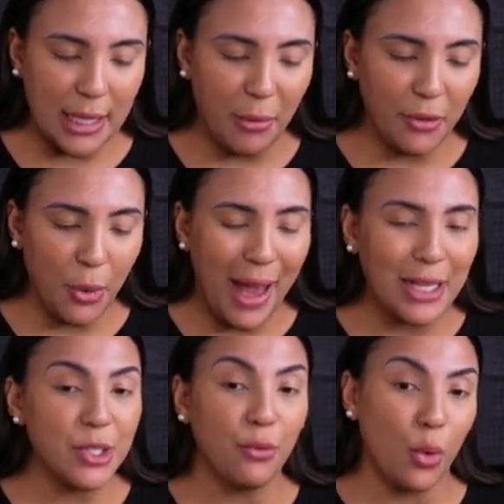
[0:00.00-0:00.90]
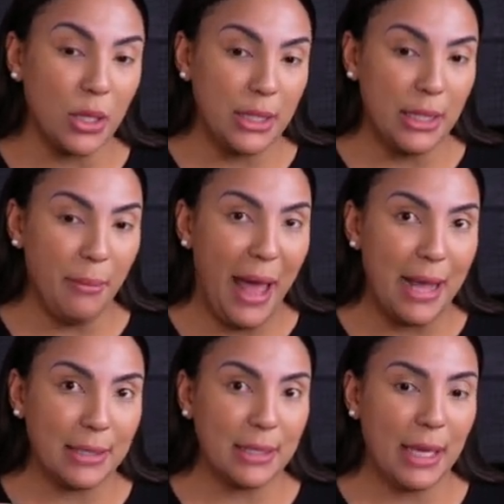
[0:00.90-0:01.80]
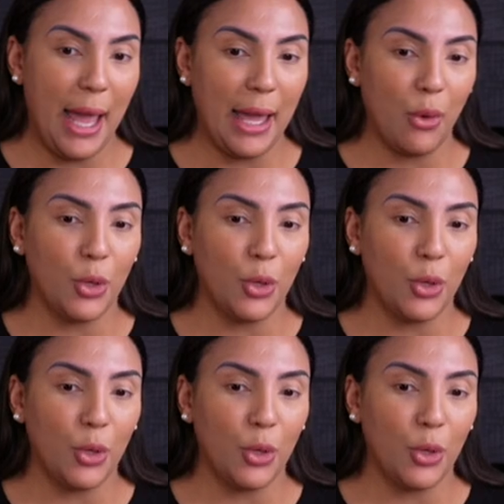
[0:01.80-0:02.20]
Some of you had a divorce in the past, okay?